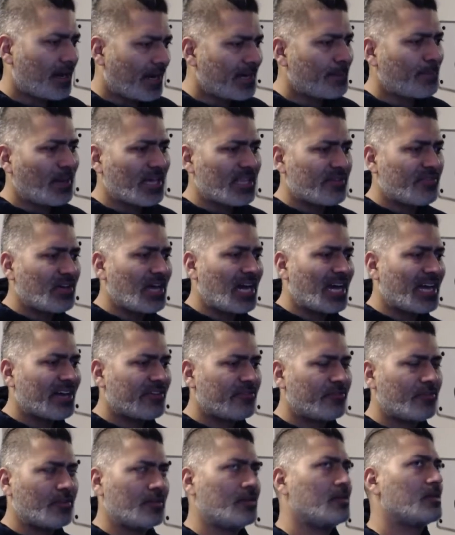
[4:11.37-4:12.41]
and by the way, I
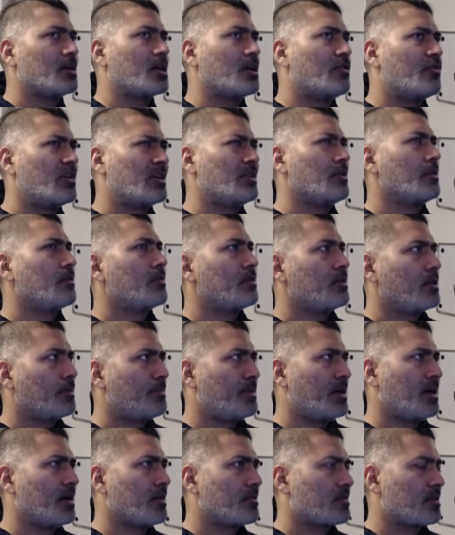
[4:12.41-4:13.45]
have covered this in
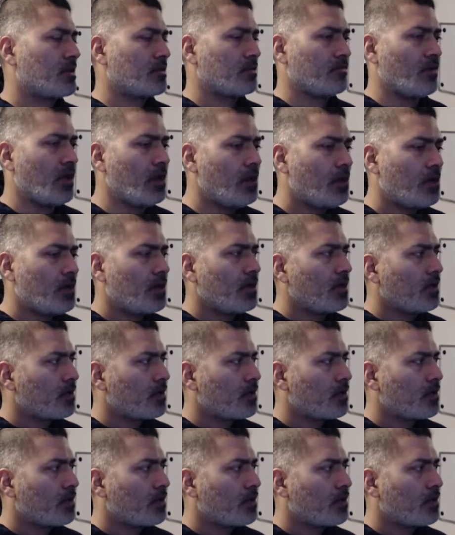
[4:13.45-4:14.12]
the past as well.